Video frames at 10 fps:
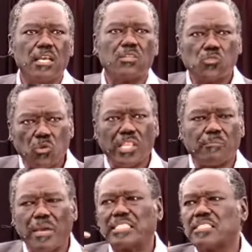so that
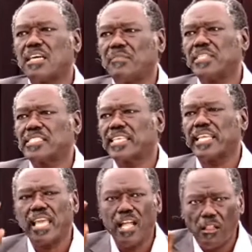my servants can
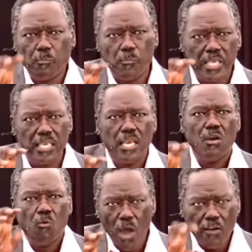help me,
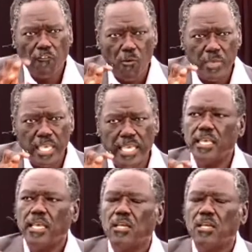work for me,